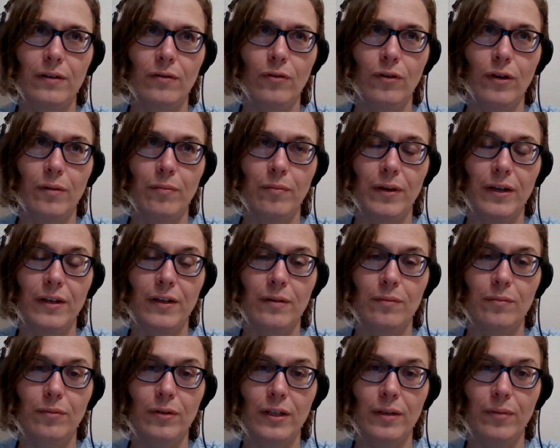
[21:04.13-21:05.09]
of one big
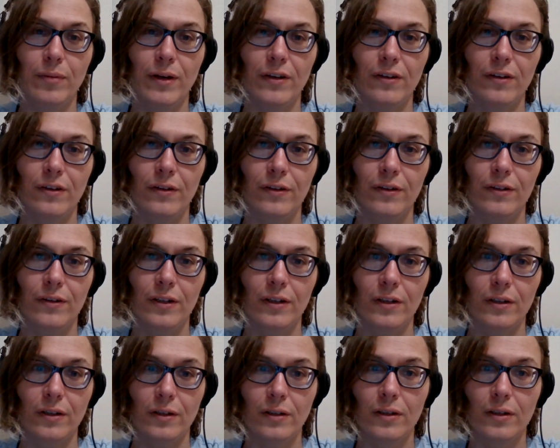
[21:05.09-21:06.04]
complete picture
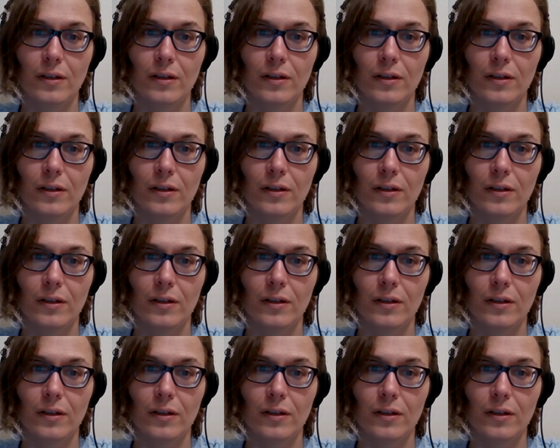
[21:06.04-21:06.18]
until